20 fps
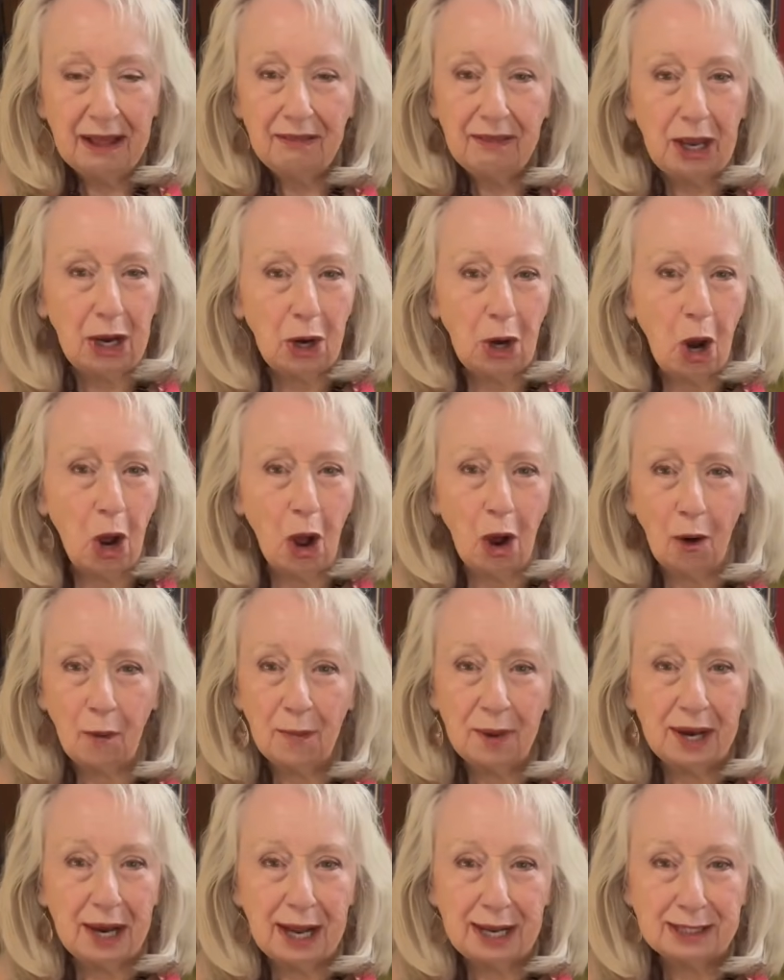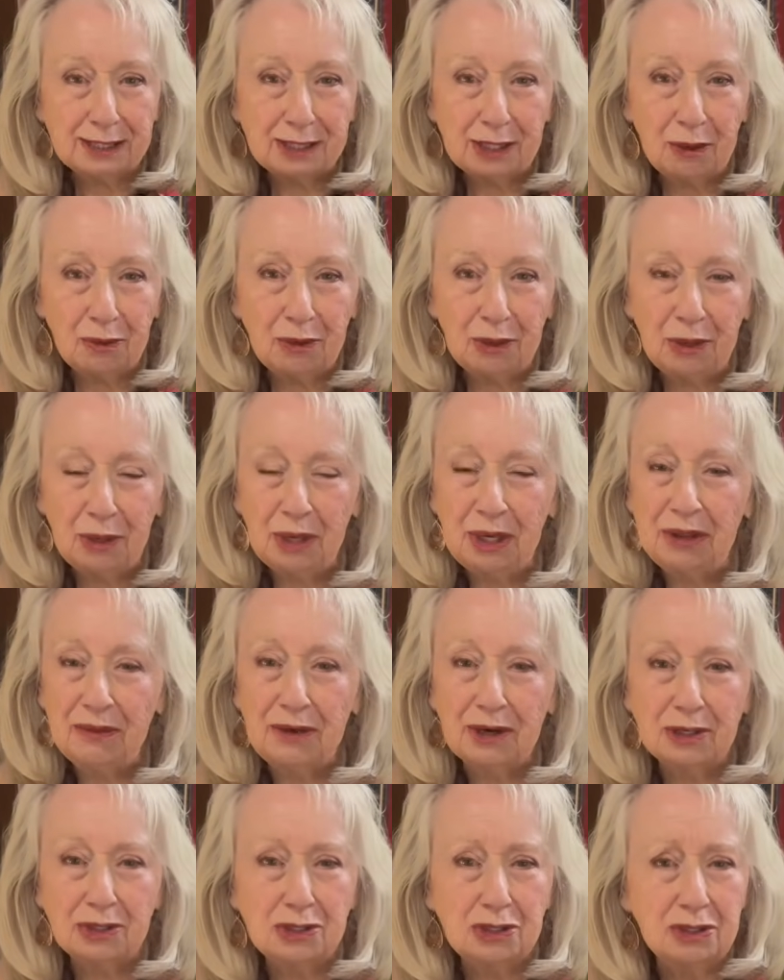They harmonize so good, and
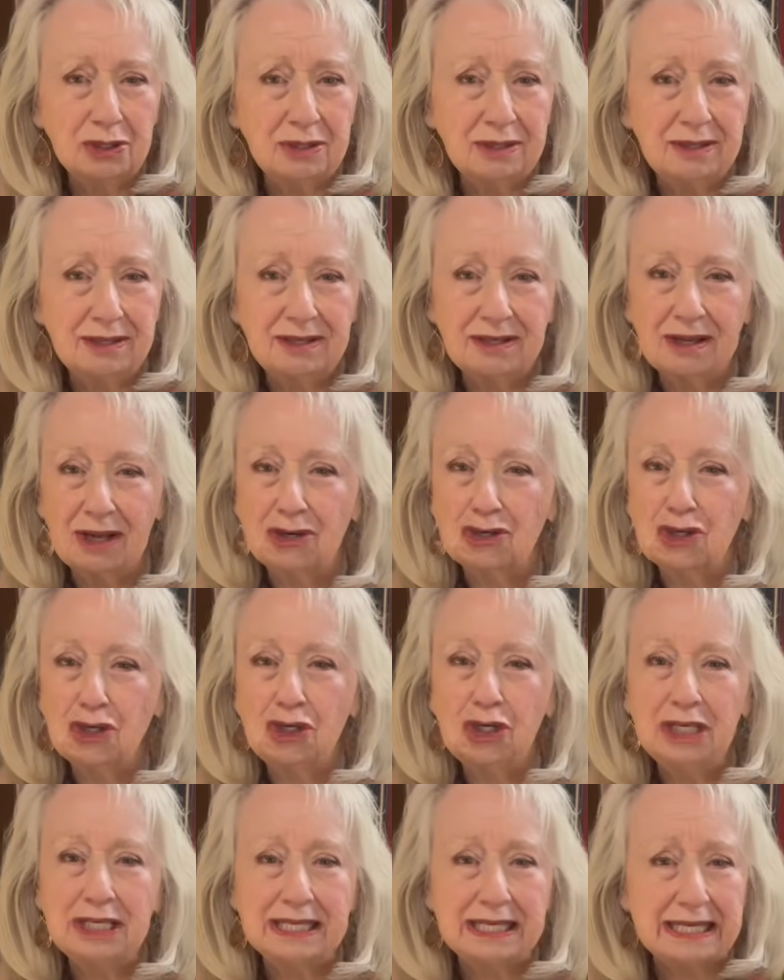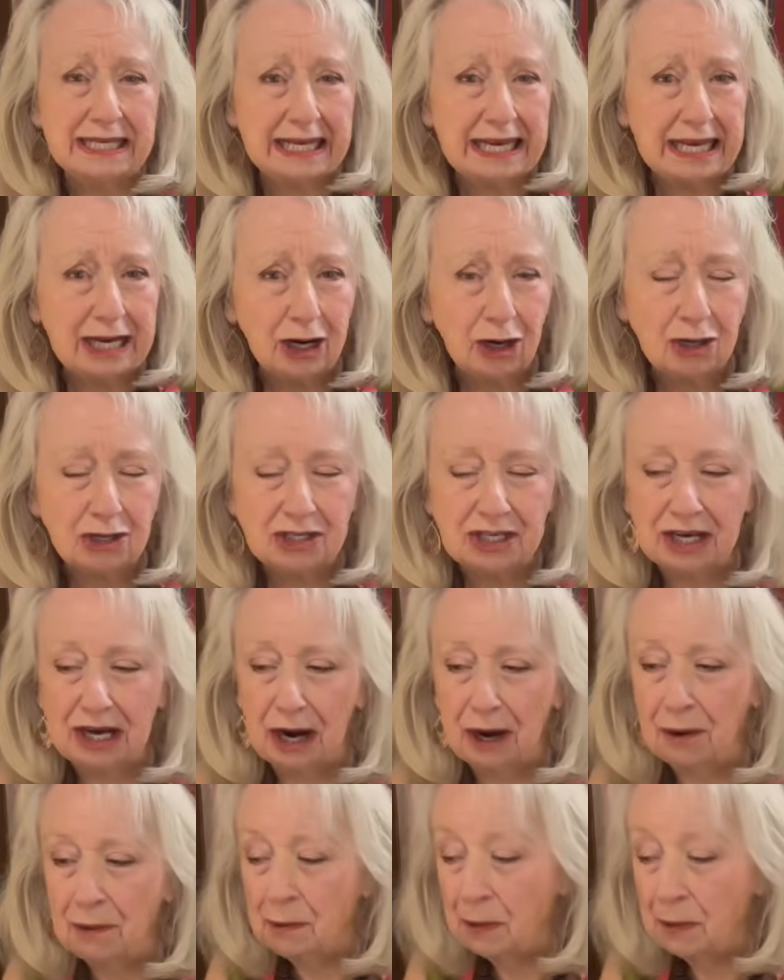they're such good singers, and our